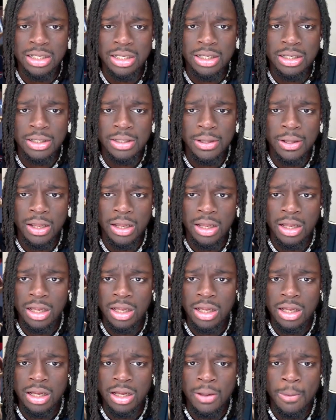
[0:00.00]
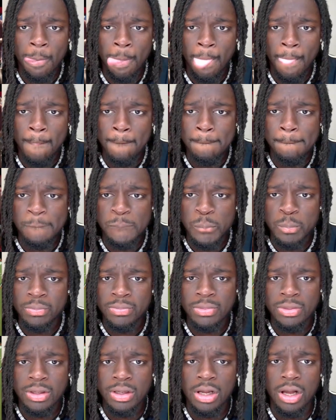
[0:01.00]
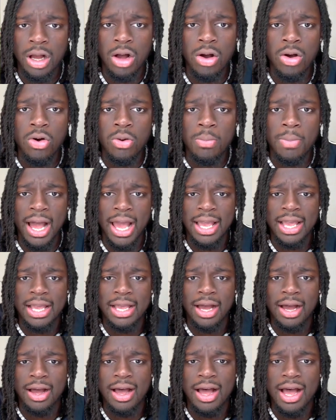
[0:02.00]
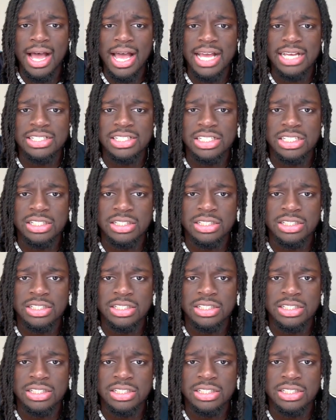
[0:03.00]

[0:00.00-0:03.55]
managed to catch him. Got them down Oh here. my gosh.